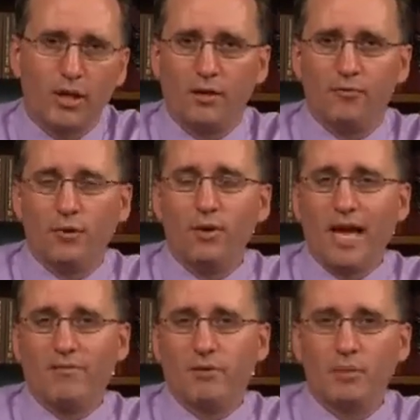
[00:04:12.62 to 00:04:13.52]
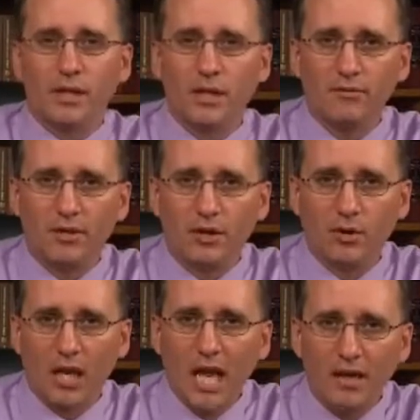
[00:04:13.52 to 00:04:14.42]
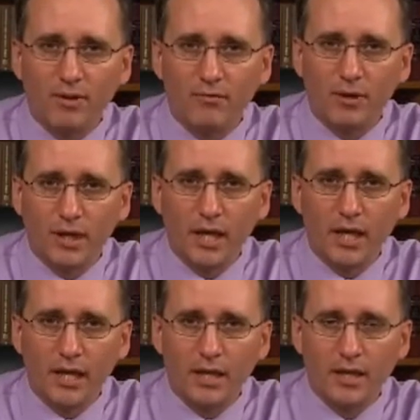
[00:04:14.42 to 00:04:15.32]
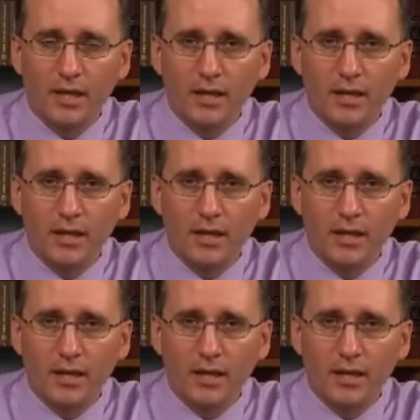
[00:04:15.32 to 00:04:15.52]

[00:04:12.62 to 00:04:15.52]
If you haven't been living your life every day